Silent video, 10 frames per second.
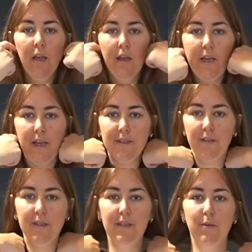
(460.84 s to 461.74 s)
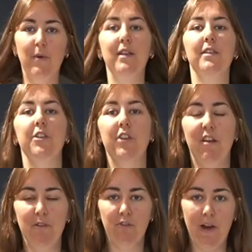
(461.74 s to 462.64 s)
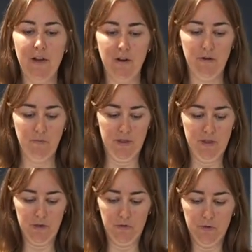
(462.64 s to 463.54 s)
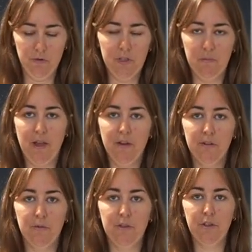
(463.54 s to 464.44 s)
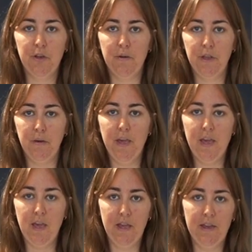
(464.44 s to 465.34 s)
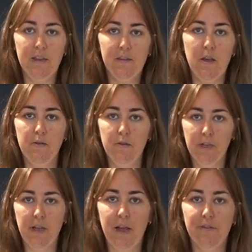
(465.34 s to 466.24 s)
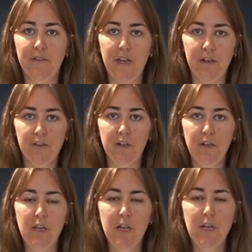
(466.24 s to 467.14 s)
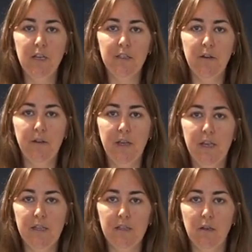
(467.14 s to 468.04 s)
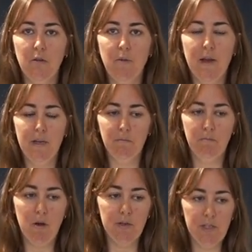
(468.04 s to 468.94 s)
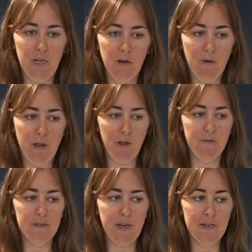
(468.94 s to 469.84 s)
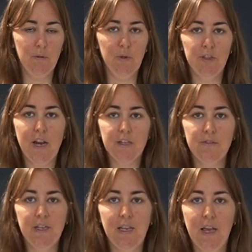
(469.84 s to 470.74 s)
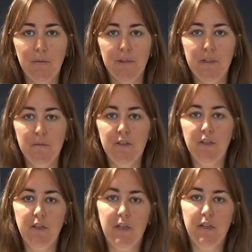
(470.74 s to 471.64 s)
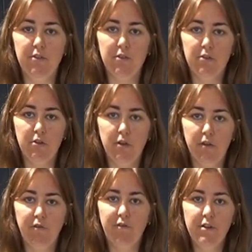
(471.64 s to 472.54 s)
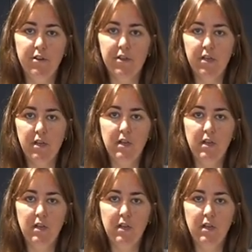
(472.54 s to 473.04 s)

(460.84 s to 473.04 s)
Okay, so this is the white t-shirt I've been trying on with the shorts, but I also want to show it you here in its own kind of section. So it is quite boxy and quite oversized, which I actually really like because it means you can either just tuck the front